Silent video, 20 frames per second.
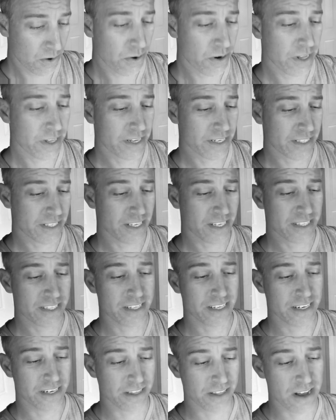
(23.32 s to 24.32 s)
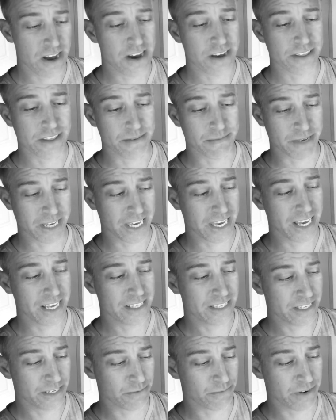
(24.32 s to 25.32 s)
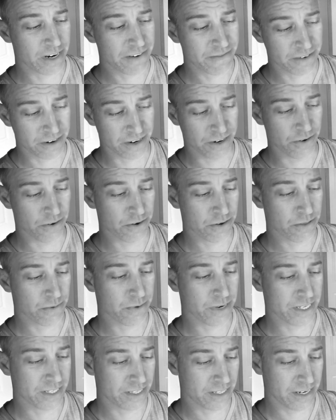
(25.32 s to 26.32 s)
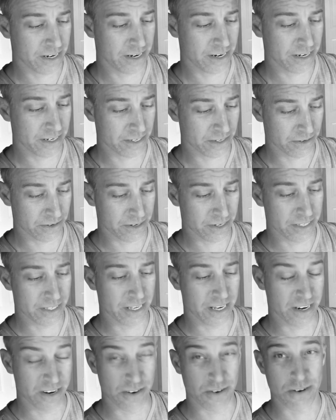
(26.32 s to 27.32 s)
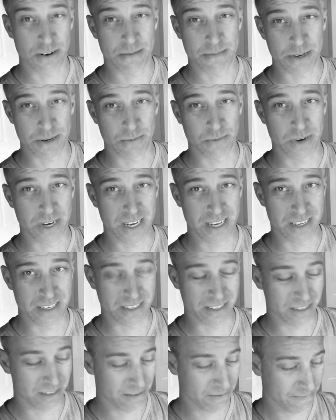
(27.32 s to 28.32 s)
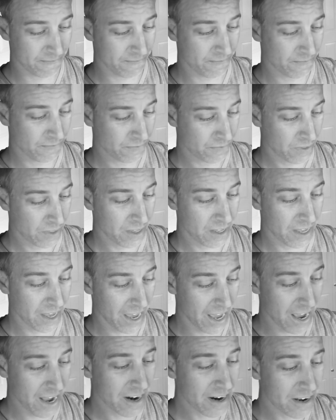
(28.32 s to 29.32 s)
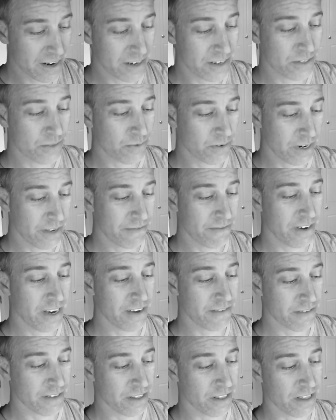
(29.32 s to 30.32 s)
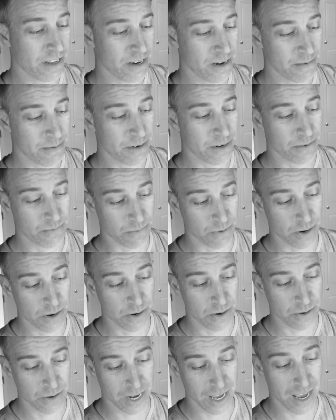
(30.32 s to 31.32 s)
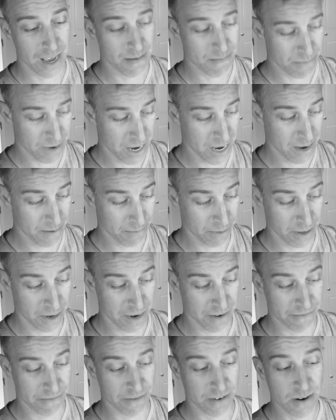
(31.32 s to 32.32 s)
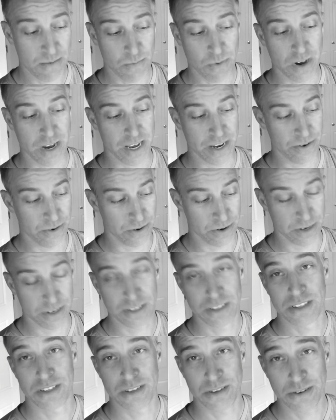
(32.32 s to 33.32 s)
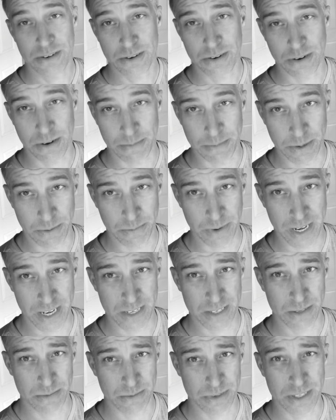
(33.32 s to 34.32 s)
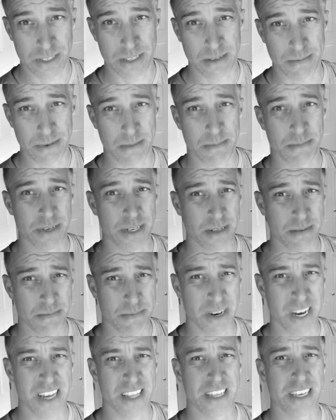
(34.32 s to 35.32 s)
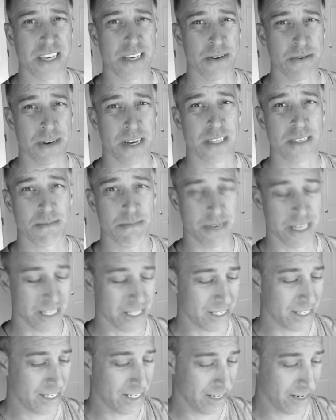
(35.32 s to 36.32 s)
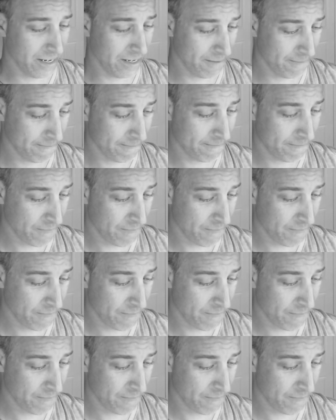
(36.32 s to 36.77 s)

Oil existed along the Mackenzie River in Northwest Territories at Norman Wells. 825-kilometer road and pipeline from Whitehorse to Norman Wells was to be built by the U.S. military.